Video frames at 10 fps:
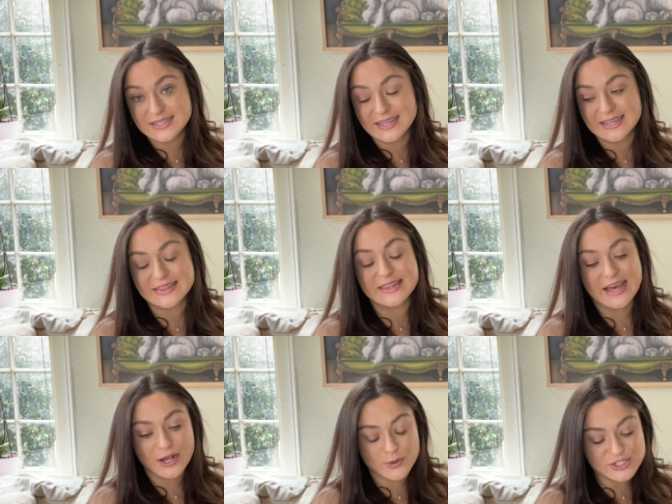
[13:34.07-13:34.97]
I get
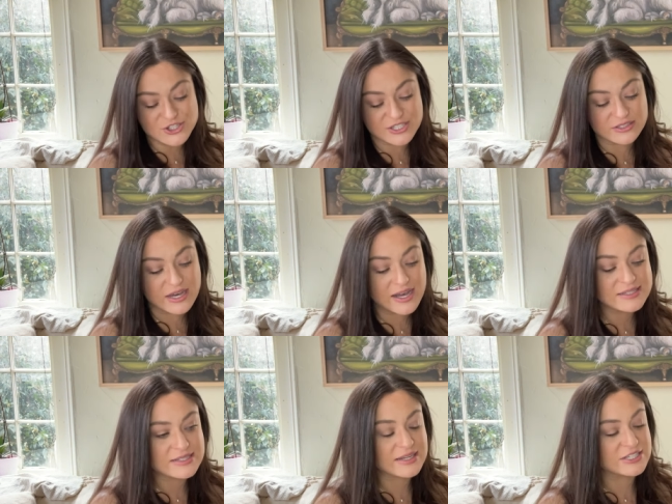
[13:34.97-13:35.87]
that question a
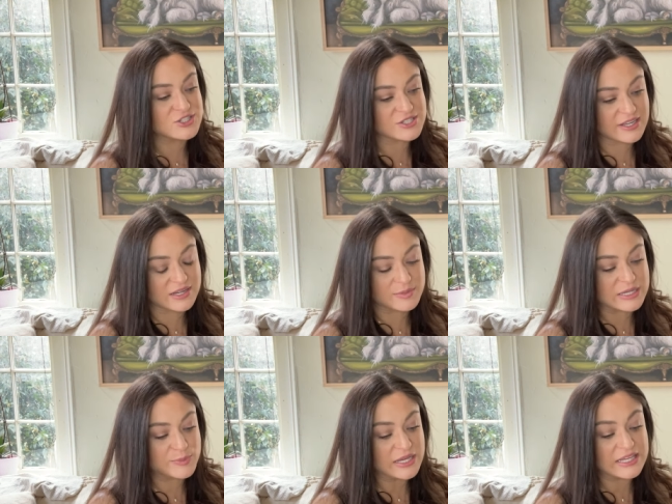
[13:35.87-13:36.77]
lot. I just got a mini
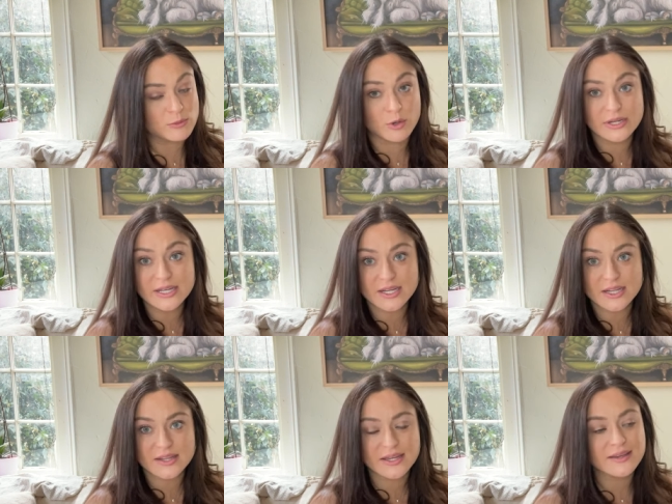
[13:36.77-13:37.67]
pig. He won't eat
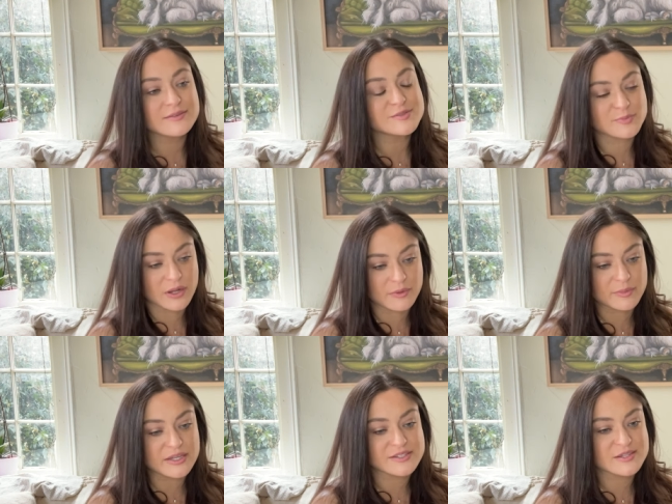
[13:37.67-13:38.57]
anything. It's probably
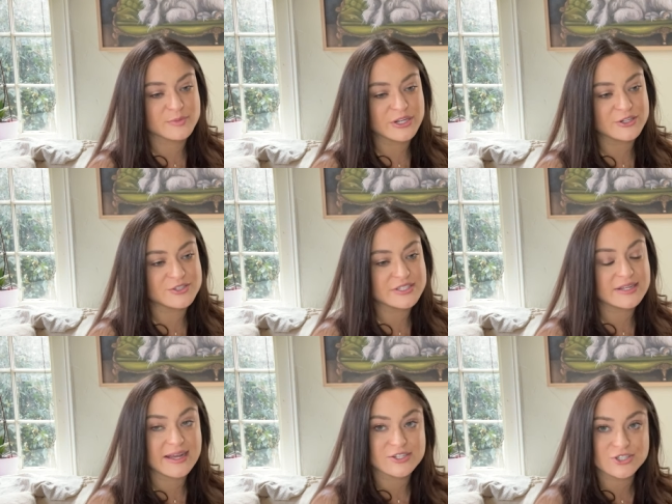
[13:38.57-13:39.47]
because the breeder didn't
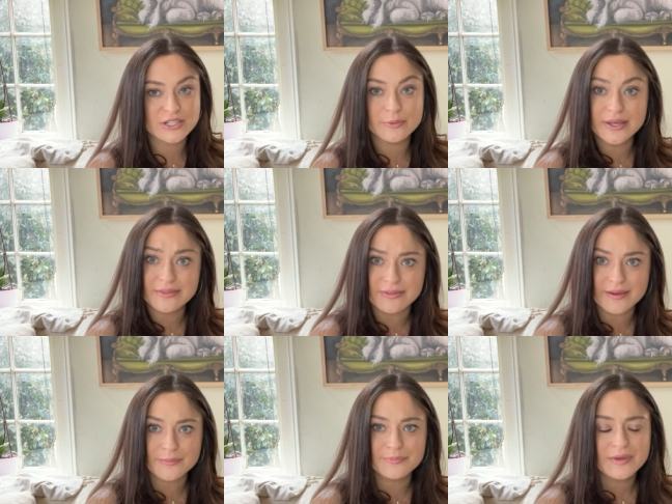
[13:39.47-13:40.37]
actually wean
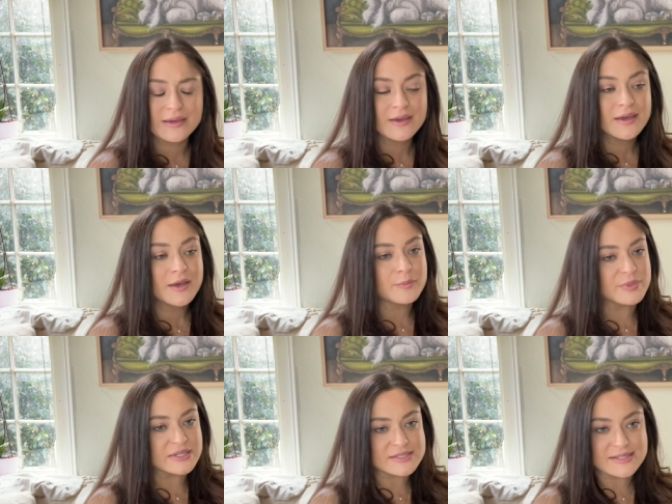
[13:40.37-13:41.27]
them.
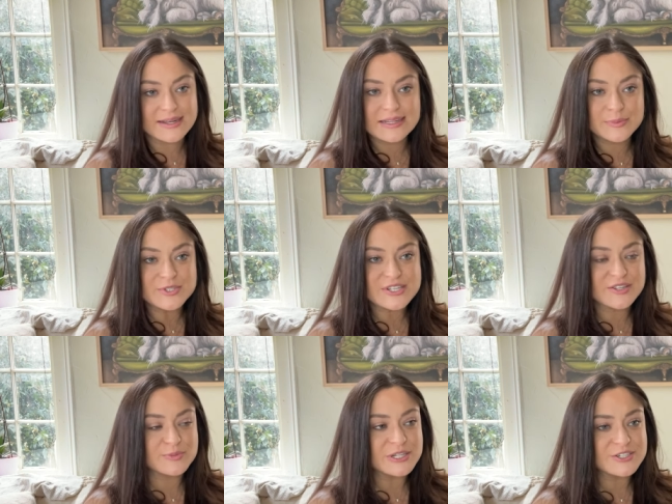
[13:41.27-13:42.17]
Because ninety percent
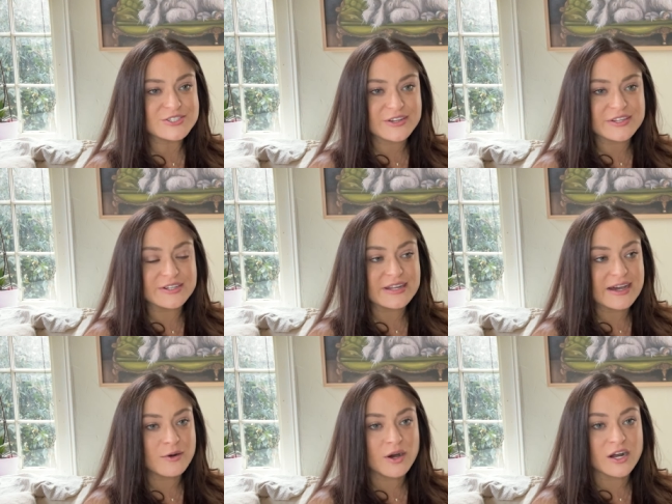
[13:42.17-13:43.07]
of breeders out there
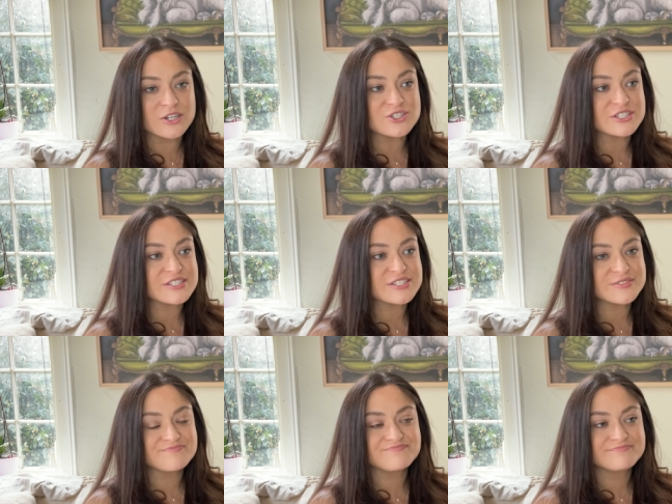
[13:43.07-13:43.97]
now are just
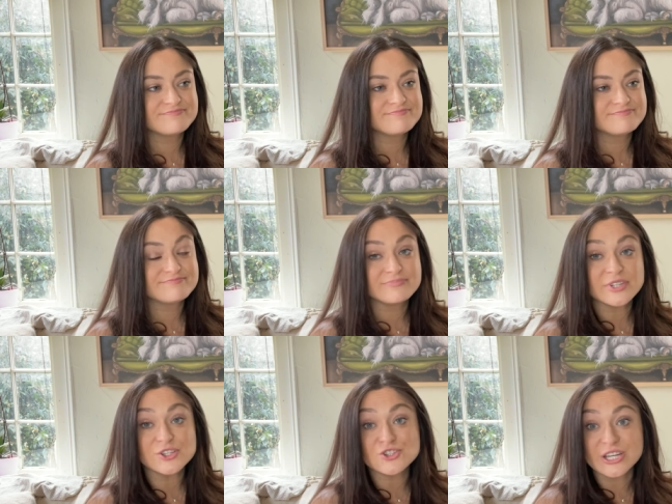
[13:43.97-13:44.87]

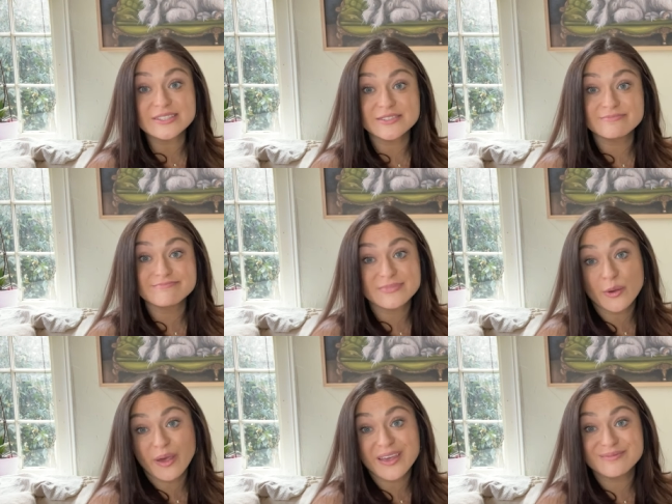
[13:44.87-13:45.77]
shit,
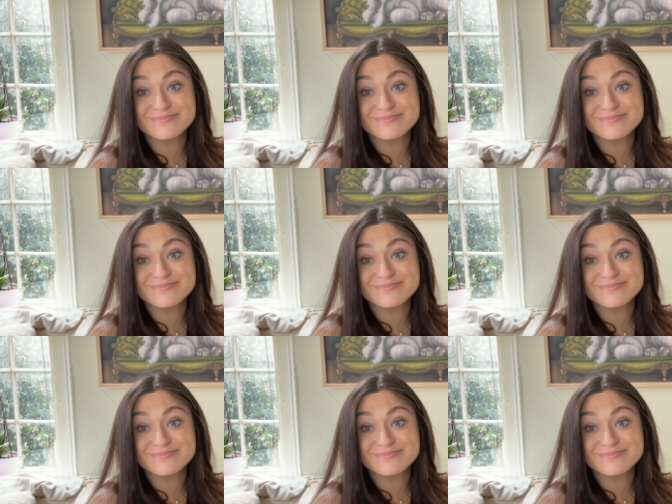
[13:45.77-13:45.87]
okay?